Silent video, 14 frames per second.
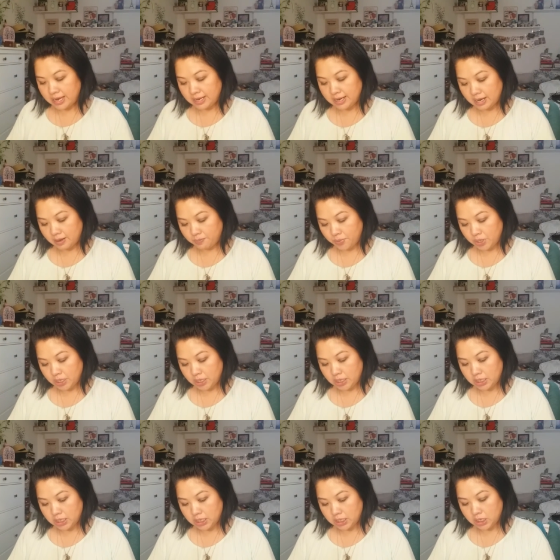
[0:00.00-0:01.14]
And then I
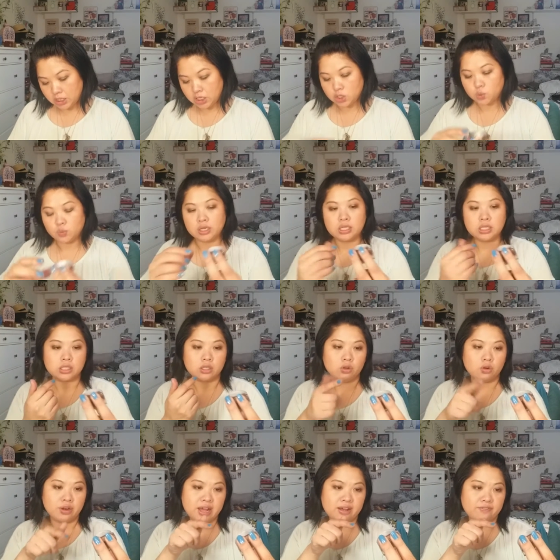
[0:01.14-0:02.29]
put, this one is
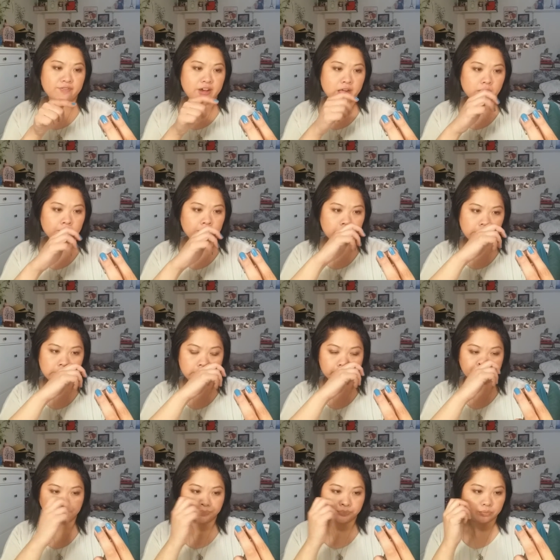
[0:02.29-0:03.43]
L'Oréal Fallible Infallible
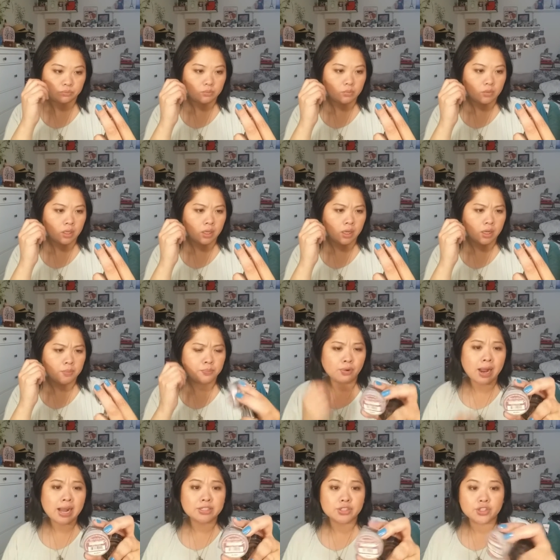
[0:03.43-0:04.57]
uh,
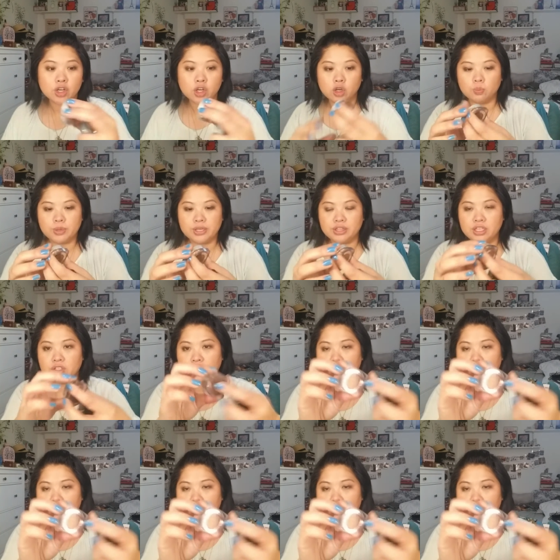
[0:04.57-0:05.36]
Bronze Taupe. And these